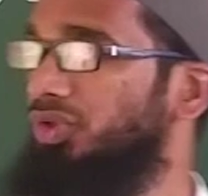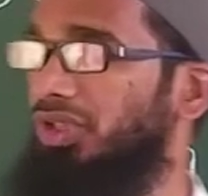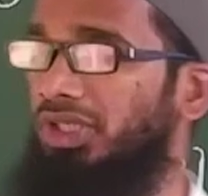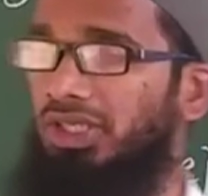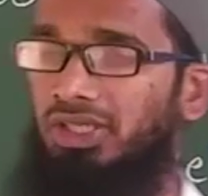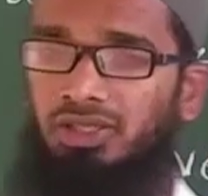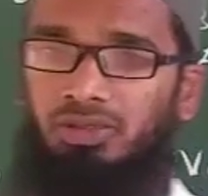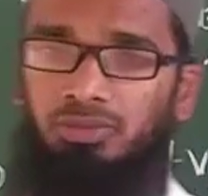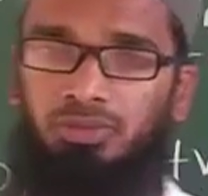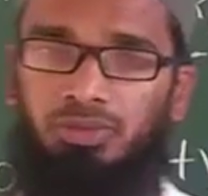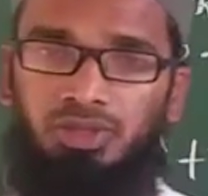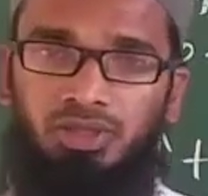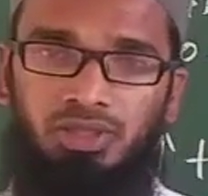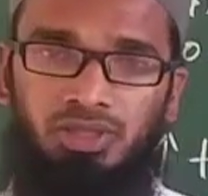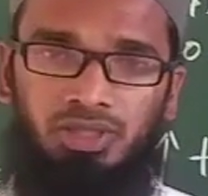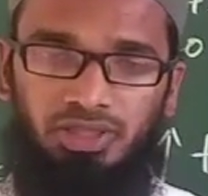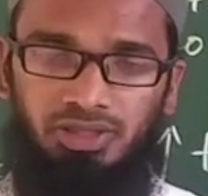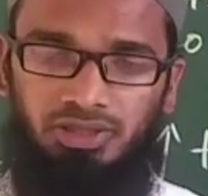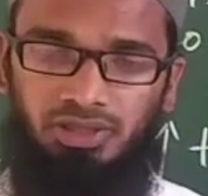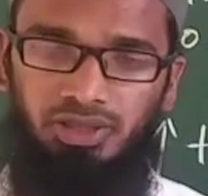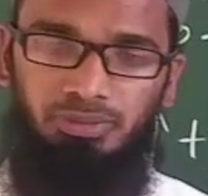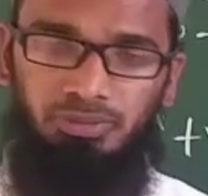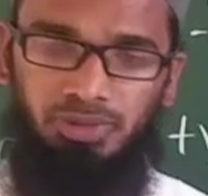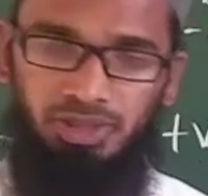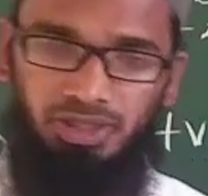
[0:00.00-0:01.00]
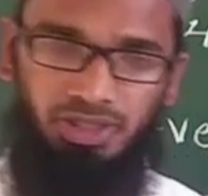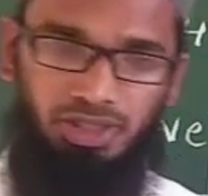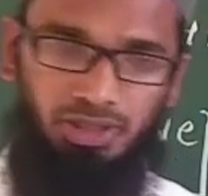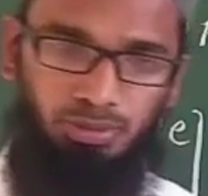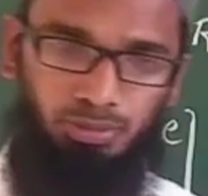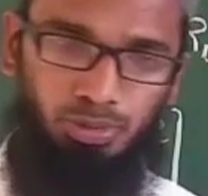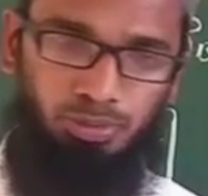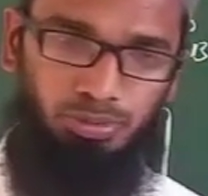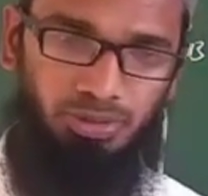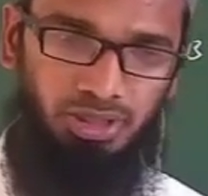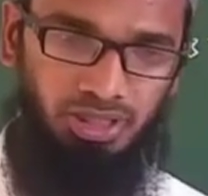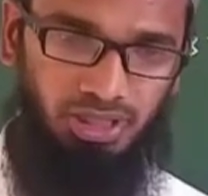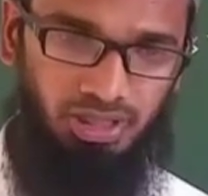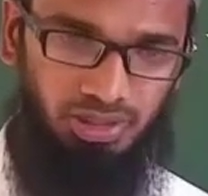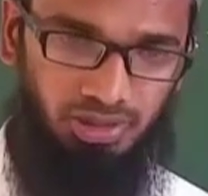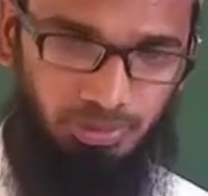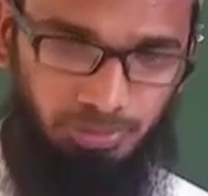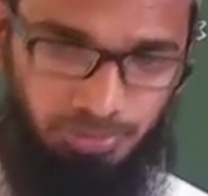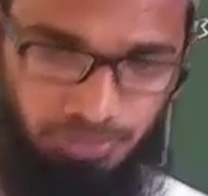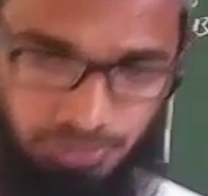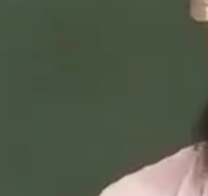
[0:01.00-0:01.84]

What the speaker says: diagram and the bending moment diagram.